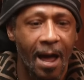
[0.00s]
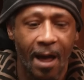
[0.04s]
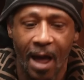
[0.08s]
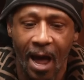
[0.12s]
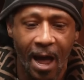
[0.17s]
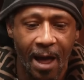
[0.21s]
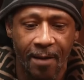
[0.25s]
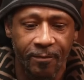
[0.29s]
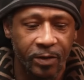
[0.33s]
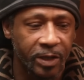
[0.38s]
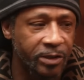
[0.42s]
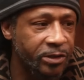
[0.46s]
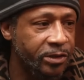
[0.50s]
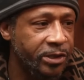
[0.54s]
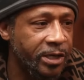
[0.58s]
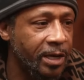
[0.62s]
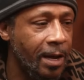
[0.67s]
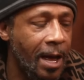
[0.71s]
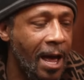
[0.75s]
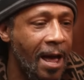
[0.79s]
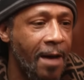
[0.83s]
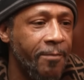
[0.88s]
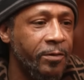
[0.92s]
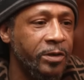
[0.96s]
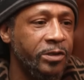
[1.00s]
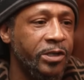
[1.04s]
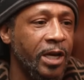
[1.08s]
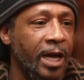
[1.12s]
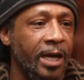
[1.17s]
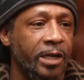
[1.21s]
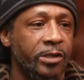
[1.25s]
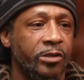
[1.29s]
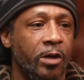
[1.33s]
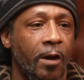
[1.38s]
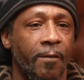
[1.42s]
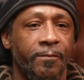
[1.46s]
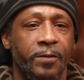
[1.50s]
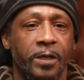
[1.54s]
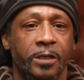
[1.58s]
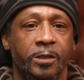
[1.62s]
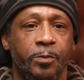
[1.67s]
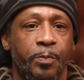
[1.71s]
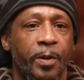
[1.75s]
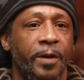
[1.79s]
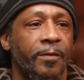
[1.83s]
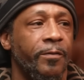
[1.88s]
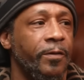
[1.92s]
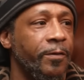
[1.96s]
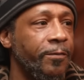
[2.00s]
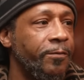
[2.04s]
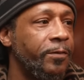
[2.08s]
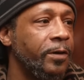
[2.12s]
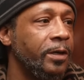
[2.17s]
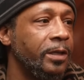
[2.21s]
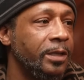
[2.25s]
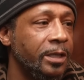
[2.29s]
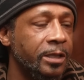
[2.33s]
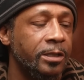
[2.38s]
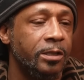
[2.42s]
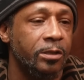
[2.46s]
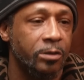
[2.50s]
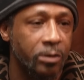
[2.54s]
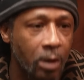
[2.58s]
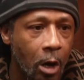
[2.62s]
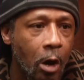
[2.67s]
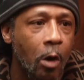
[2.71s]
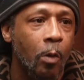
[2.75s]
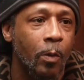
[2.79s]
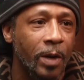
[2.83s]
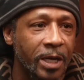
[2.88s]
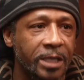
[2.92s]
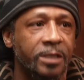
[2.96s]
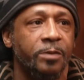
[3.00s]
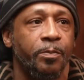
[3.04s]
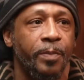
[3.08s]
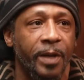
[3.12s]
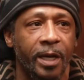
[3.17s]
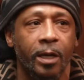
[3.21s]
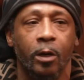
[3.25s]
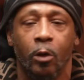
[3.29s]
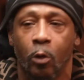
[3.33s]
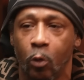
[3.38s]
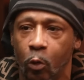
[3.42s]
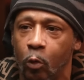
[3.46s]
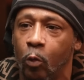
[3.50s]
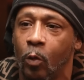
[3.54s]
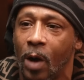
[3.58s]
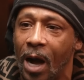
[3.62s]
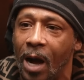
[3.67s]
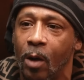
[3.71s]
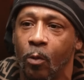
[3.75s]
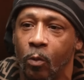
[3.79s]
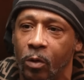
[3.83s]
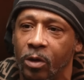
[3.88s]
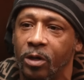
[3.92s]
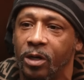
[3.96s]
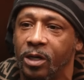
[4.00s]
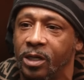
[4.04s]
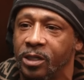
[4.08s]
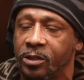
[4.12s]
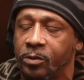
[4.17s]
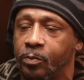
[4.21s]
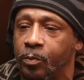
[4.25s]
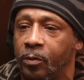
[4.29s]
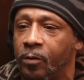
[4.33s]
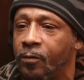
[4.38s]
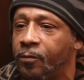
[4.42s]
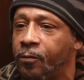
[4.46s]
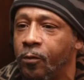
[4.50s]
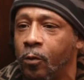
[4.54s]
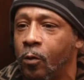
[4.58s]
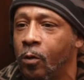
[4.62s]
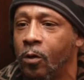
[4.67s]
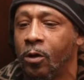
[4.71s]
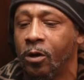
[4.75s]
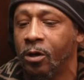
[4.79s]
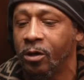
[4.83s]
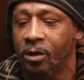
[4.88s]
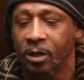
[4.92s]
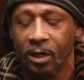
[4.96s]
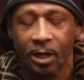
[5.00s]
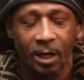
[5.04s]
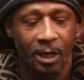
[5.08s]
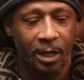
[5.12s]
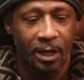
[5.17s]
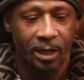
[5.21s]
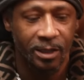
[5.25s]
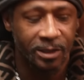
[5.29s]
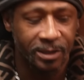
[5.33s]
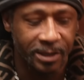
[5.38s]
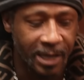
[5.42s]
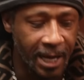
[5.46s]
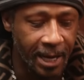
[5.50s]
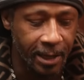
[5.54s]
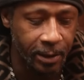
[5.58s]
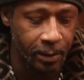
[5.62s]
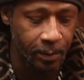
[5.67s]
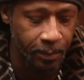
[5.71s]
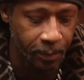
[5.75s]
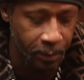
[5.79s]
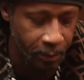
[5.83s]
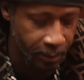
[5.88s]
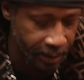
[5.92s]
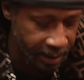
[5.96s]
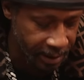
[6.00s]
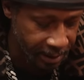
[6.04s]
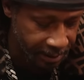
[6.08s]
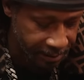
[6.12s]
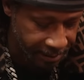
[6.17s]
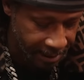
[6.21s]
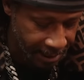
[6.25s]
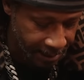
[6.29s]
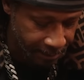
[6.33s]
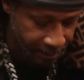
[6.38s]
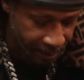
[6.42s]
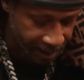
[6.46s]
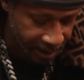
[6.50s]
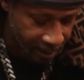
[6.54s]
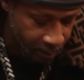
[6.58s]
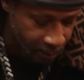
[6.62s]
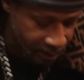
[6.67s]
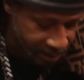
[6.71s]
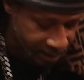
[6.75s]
I, I haven't, ch I haven't changed off this pivot foot. This has always been who I was before stand up or anything. But it